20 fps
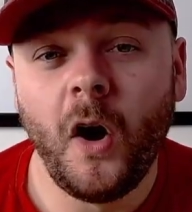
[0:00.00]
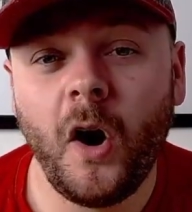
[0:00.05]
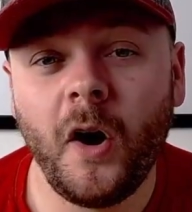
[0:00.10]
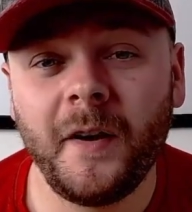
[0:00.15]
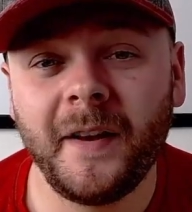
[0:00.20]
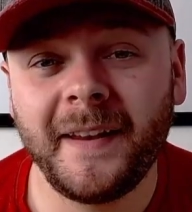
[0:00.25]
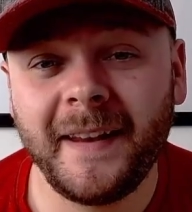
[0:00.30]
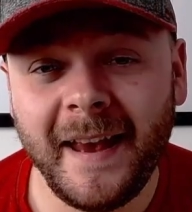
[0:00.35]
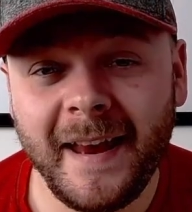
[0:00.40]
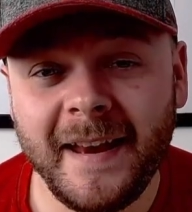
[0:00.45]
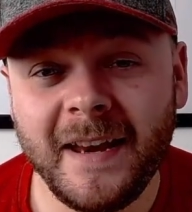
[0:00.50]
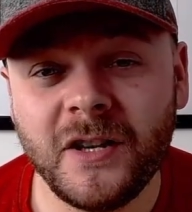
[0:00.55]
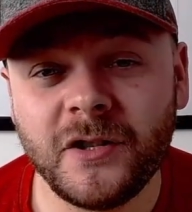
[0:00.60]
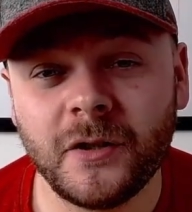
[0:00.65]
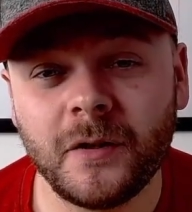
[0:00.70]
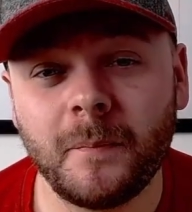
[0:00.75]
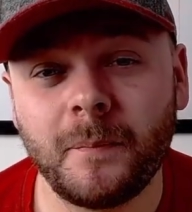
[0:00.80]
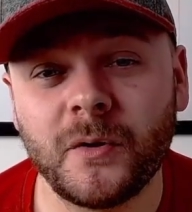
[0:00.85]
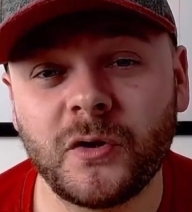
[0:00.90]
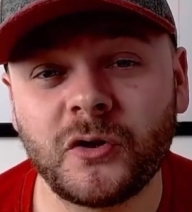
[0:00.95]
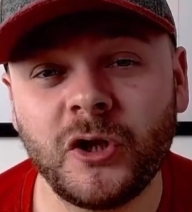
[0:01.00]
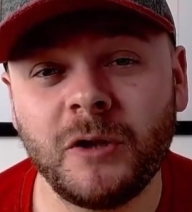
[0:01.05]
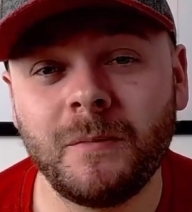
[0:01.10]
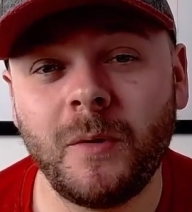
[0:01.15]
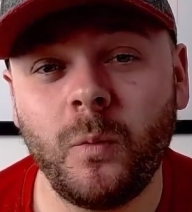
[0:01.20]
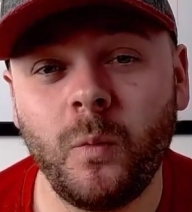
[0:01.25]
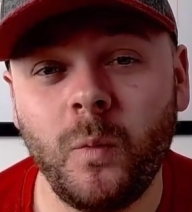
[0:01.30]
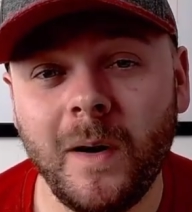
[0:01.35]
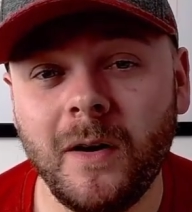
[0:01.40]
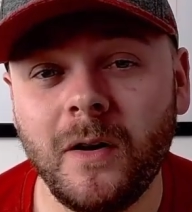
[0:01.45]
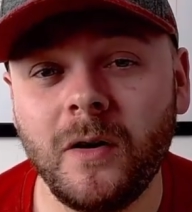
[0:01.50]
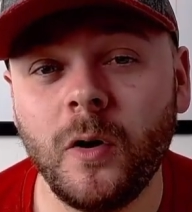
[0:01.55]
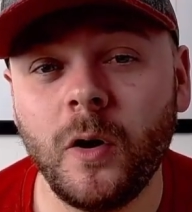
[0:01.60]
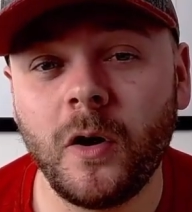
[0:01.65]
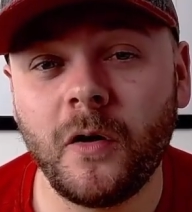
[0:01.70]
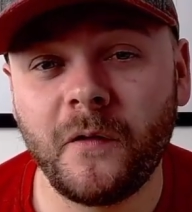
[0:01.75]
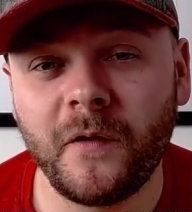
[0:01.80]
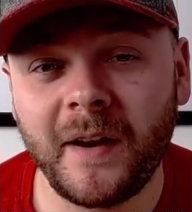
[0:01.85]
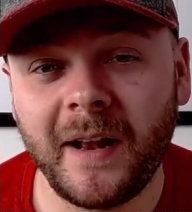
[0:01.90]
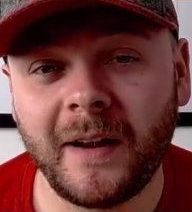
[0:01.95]
On occasion, Bissouma will
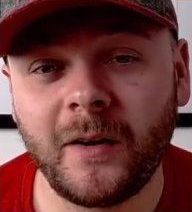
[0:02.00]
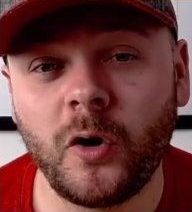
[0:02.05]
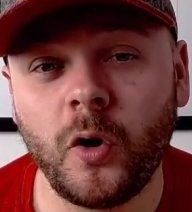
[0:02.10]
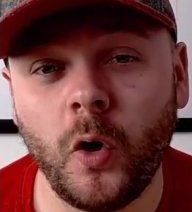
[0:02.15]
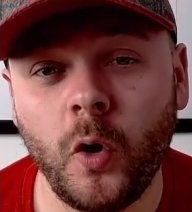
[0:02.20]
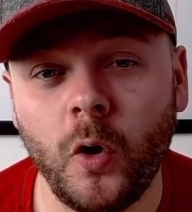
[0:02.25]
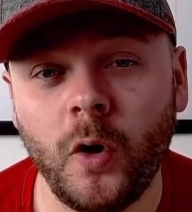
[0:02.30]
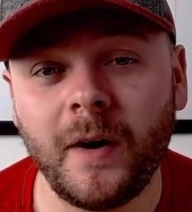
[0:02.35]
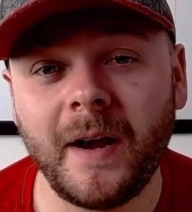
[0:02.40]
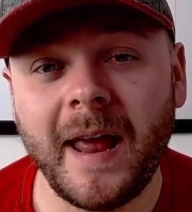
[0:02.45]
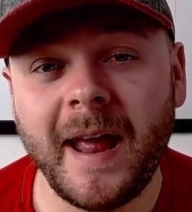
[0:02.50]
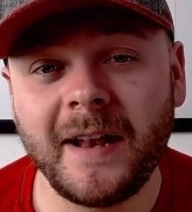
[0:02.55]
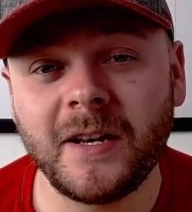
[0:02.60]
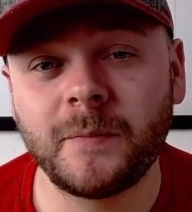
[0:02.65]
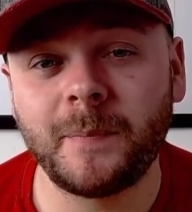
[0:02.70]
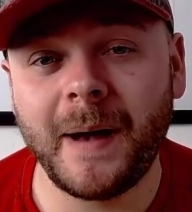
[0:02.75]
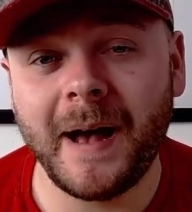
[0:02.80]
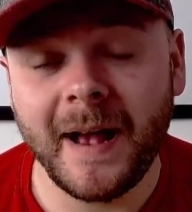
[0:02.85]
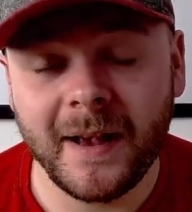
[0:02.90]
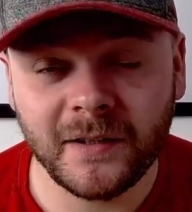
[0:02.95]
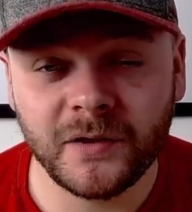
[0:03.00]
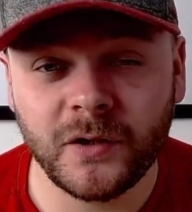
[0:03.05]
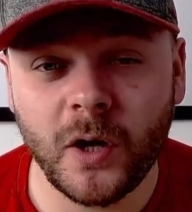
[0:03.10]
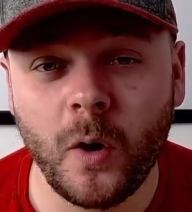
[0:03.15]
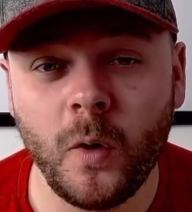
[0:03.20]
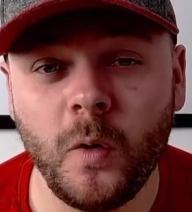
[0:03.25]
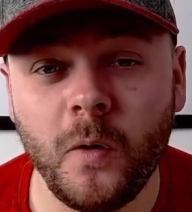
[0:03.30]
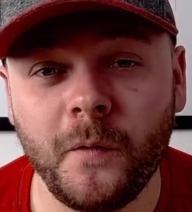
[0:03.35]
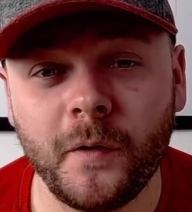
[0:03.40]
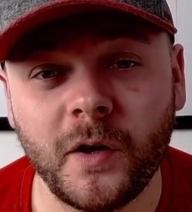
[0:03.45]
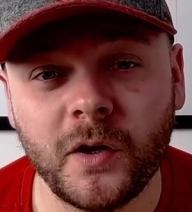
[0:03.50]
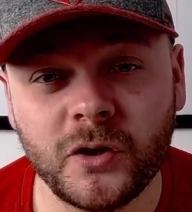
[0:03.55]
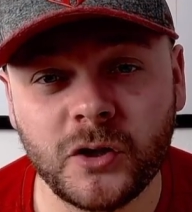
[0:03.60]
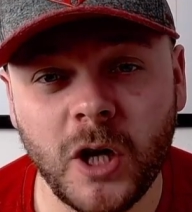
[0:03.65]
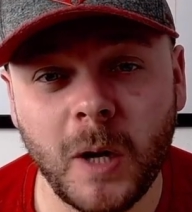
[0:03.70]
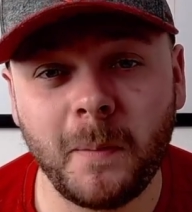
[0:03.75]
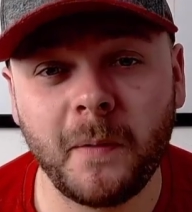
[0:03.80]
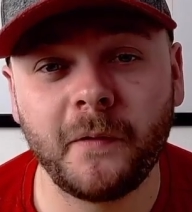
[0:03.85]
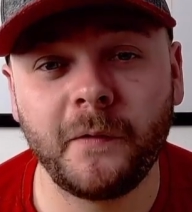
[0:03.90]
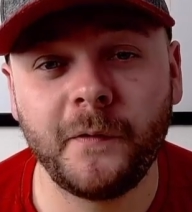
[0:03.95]
look for that cutting-edge pass over the
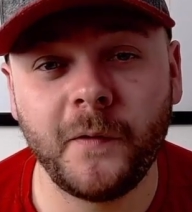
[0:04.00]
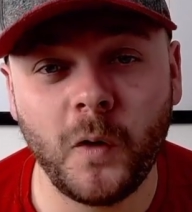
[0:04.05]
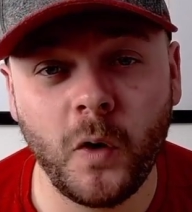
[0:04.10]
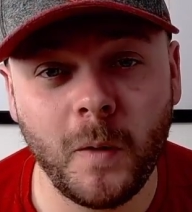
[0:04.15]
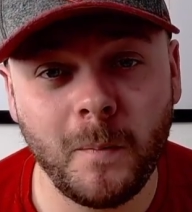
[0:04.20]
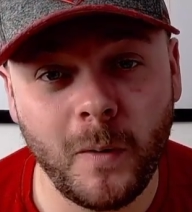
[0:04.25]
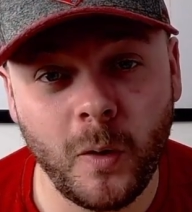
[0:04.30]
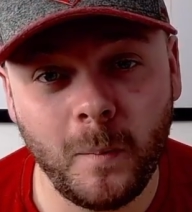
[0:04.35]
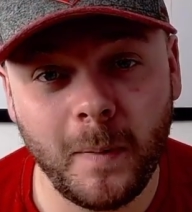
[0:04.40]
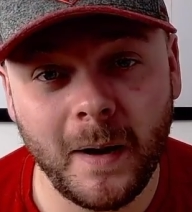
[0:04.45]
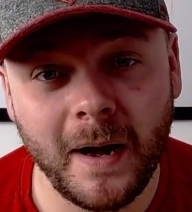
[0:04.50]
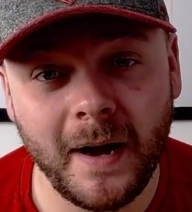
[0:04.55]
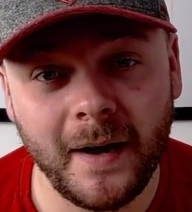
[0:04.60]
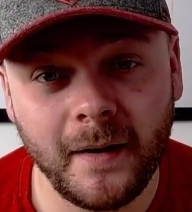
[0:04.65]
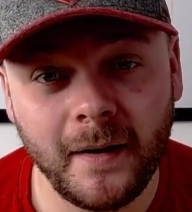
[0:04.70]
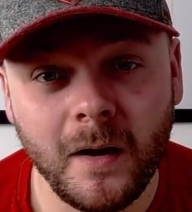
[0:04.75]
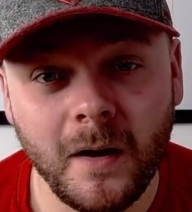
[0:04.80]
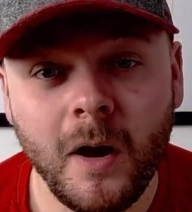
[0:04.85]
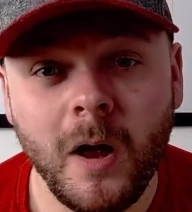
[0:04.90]
top for Maupay,